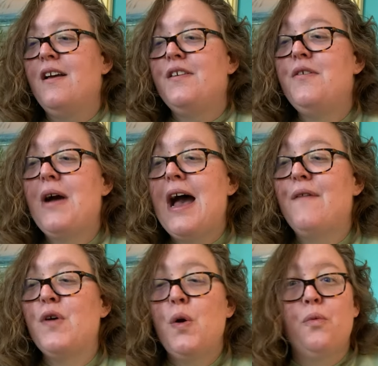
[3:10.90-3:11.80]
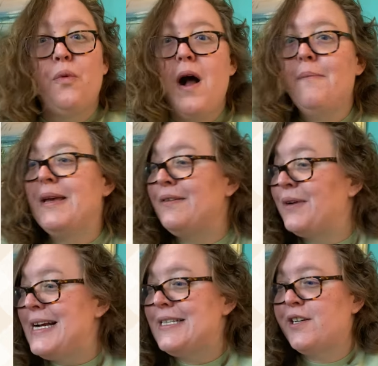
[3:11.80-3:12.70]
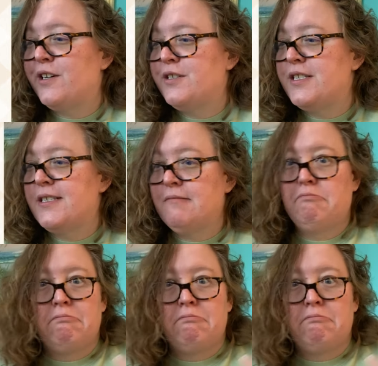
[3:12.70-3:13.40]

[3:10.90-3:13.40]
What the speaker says: You have Rum and Razors.